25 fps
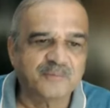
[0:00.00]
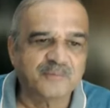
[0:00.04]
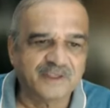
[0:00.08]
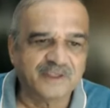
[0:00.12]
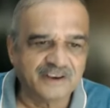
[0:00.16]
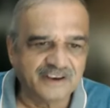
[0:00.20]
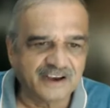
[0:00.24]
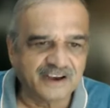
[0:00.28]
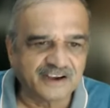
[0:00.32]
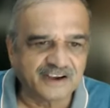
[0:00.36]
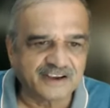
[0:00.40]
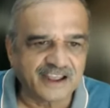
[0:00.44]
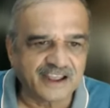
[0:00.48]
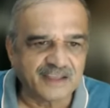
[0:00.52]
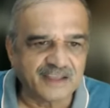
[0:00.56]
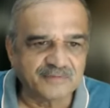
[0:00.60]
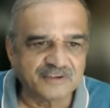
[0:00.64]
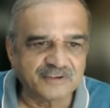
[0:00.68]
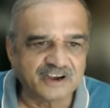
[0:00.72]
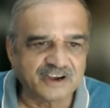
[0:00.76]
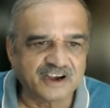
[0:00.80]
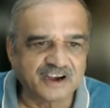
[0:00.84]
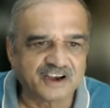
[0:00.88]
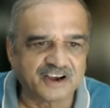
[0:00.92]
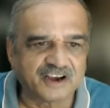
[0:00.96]
many a
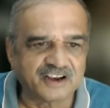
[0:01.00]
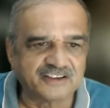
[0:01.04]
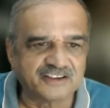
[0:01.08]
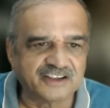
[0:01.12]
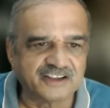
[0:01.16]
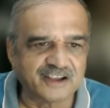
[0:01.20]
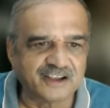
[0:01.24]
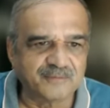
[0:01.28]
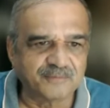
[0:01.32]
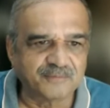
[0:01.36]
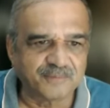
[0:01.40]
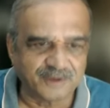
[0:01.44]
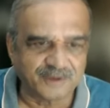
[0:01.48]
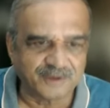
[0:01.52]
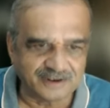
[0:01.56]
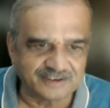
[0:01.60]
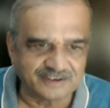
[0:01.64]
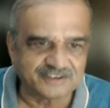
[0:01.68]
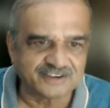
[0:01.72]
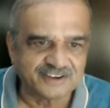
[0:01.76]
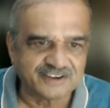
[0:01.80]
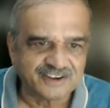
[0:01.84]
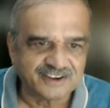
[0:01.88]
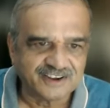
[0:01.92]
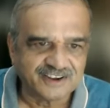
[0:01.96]
times it
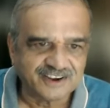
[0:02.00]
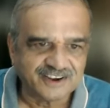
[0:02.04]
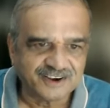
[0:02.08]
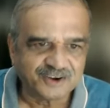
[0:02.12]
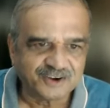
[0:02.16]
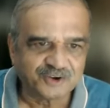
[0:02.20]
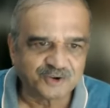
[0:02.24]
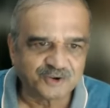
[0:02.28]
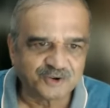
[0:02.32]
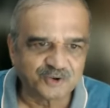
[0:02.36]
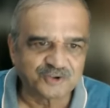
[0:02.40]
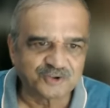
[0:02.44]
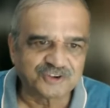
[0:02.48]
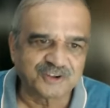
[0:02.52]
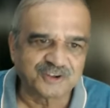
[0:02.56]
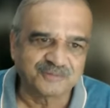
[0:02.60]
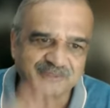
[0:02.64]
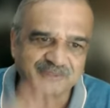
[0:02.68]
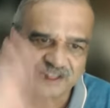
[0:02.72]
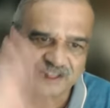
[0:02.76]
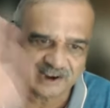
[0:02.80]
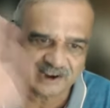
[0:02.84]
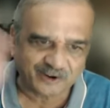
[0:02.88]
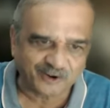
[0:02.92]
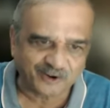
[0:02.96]
resembles to some
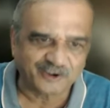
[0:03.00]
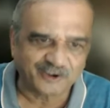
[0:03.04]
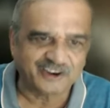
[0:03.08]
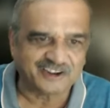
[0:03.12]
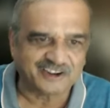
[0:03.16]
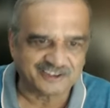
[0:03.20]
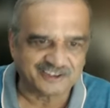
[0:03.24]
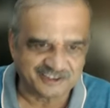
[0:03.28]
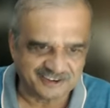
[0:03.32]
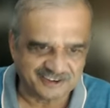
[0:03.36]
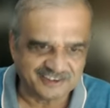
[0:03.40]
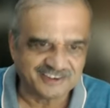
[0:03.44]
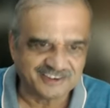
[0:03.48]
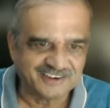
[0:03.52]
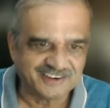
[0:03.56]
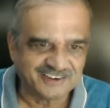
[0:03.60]
narcotics.